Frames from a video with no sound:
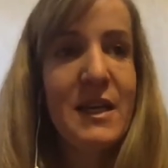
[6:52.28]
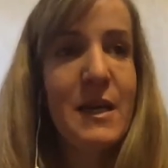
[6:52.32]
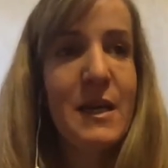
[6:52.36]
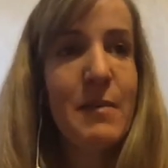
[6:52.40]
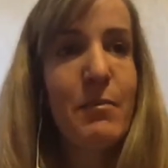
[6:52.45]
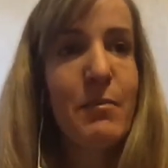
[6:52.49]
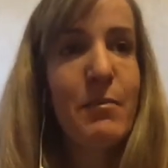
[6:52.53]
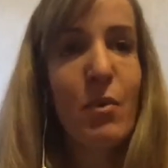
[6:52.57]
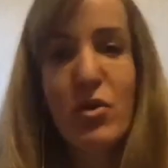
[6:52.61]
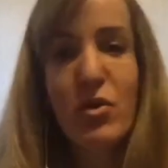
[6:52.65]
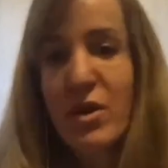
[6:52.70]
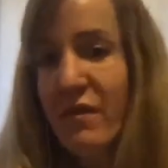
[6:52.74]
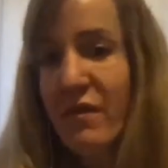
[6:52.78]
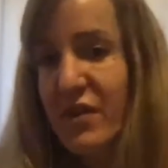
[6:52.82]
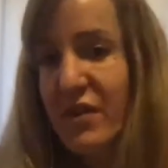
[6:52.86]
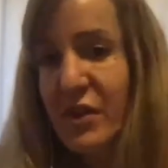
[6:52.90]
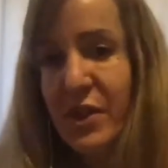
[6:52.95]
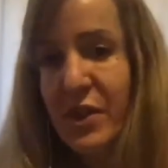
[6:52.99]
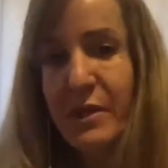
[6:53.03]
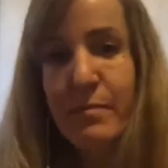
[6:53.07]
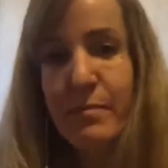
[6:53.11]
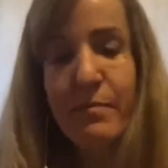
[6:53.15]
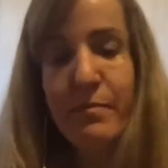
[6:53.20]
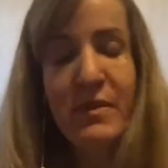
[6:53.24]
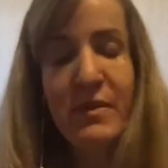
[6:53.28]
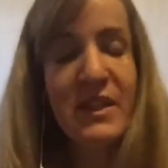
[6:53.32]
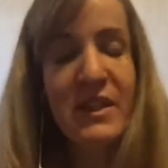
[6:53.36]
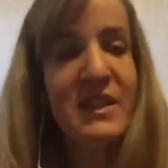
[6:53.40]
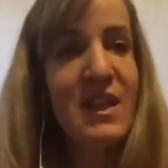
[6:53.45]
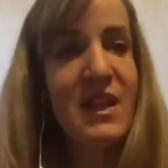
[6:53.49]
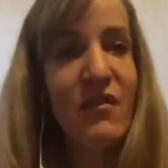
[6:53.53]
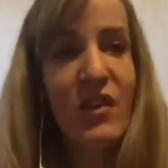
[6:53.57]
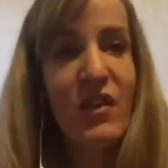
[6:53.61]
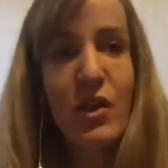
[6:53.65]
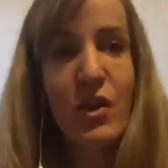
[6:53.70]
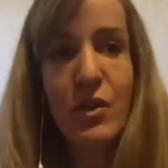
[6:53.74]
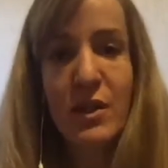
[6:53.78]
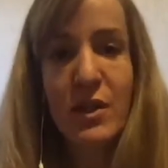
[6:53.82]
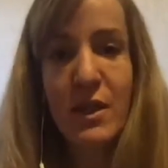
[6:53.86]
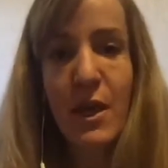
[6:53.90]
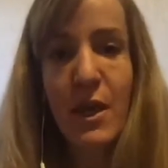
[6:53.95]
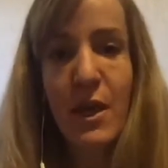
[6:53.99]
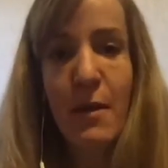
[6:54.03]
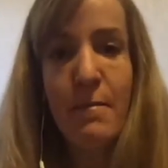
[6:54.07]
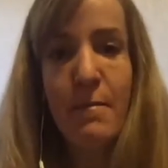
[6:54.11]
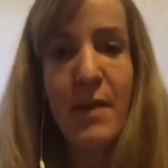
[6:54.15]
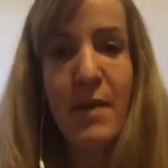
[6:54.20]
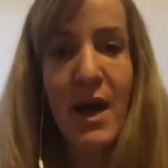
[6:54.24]
more difficult to
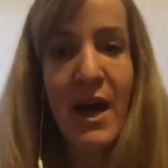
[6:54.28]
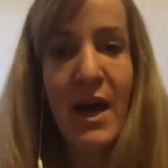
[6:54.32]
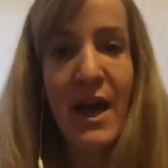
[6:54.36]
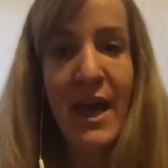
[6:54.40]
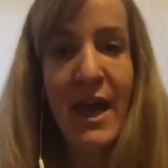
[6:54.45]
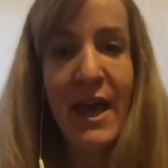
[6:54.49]
come by.